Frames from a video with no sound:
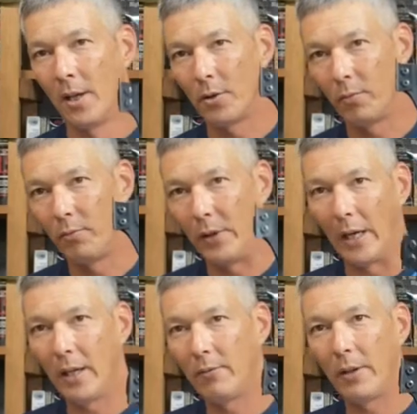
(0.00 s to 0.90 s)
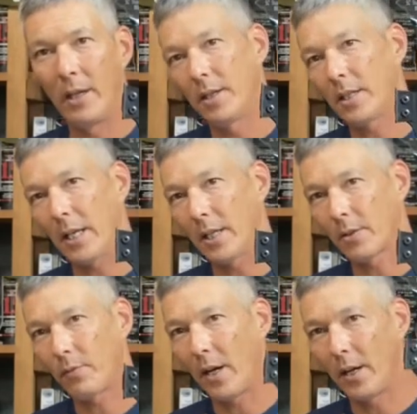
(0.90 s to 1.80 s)
So very, very
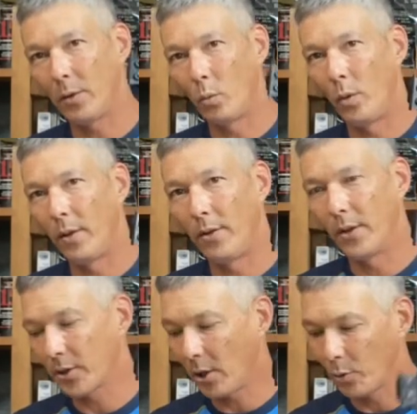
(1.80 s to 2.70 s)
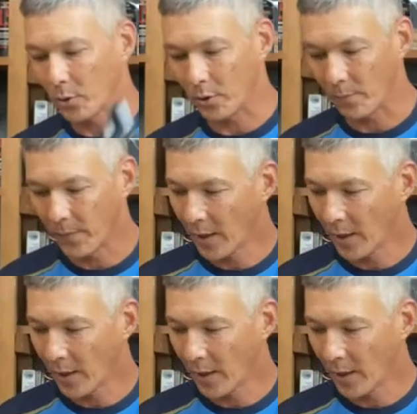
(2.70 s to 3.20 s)
satisfied with this holster.